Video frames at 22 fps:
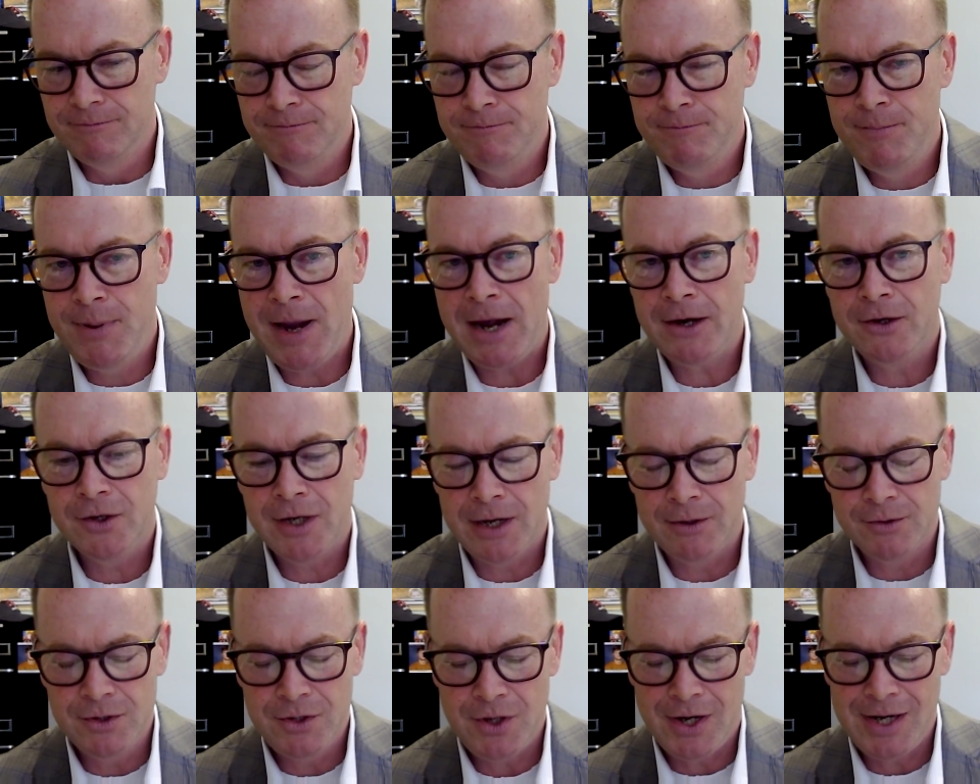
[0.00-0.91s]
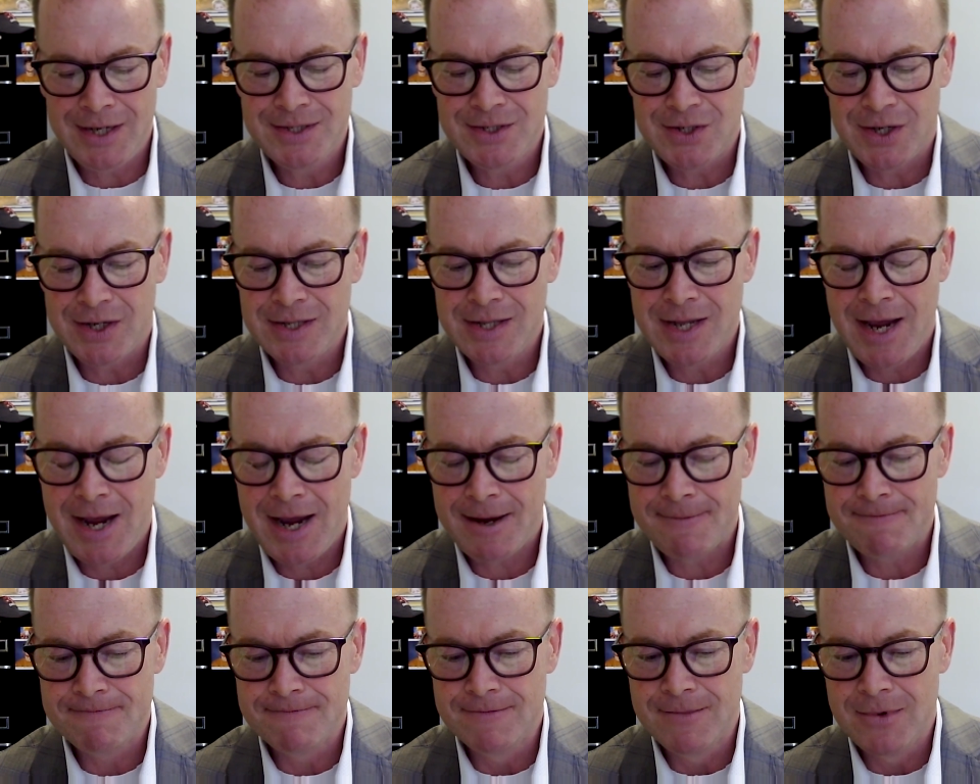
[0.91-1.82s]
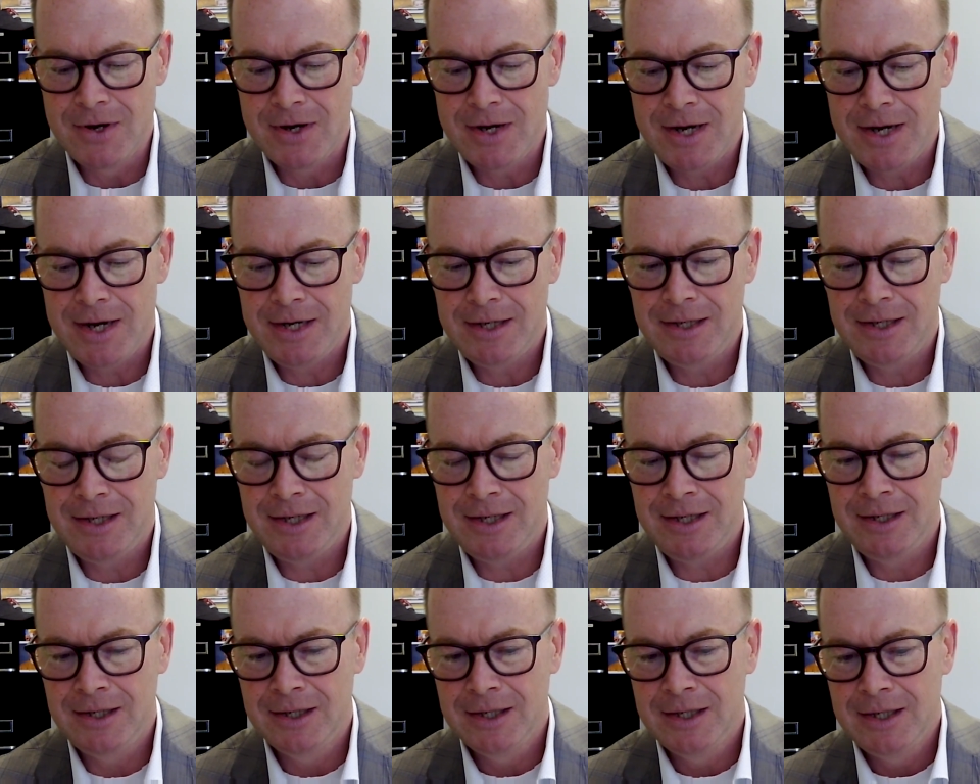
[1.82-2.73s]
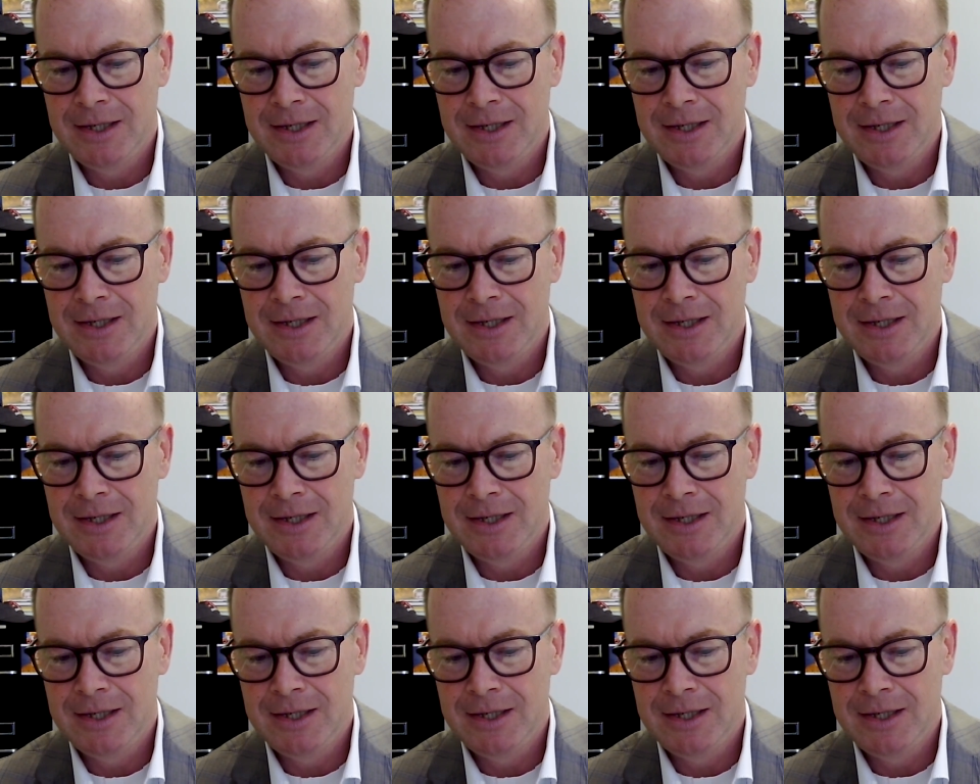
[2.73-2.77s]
background thoughts on that. The